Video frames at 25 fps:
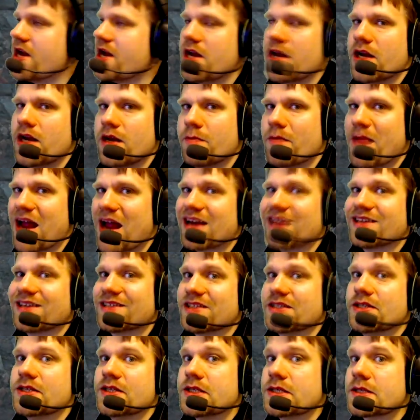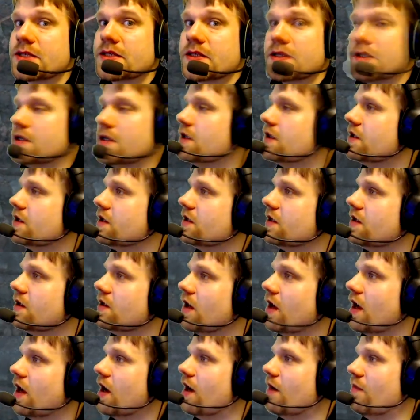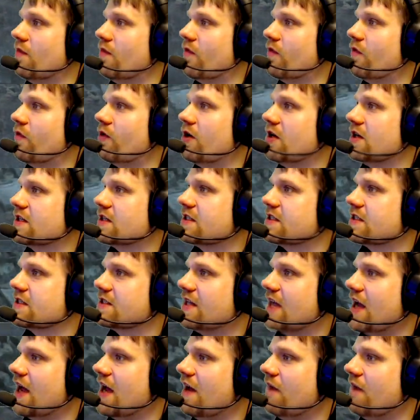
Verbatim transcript: banters for us to have.